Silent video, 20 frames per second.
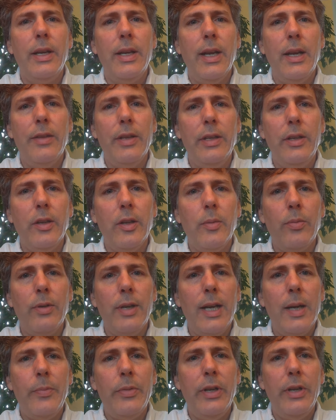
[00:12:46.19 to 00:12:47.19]
And the year
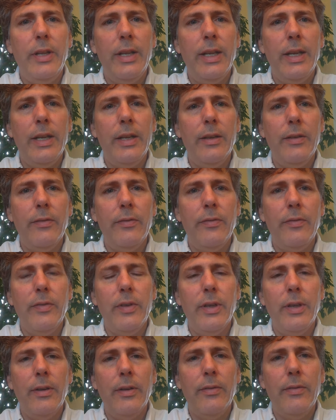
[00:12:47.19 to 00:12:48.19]
property then
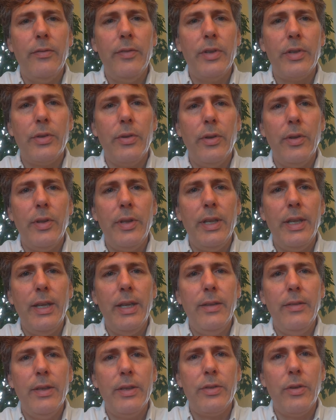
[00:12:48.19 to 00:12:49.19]
of this whole
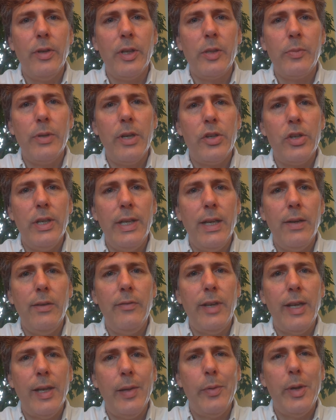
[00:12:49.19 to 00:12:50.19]
thing, this whole expression now
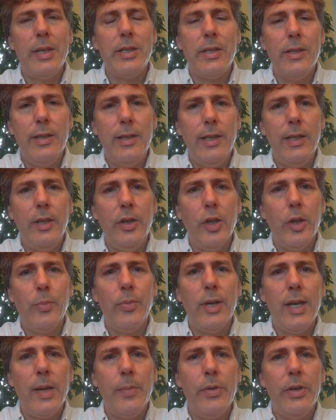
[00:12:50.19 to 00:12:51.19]
evaluates to the year
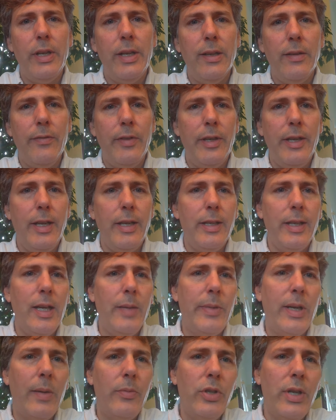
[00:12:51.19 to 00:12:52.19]
property of the
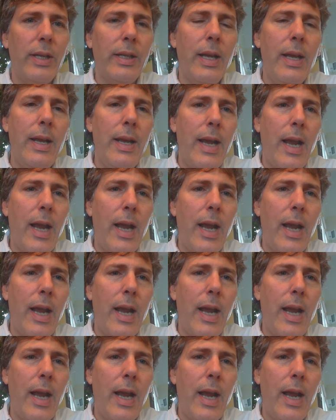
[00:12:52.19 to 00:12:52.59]
datetime object,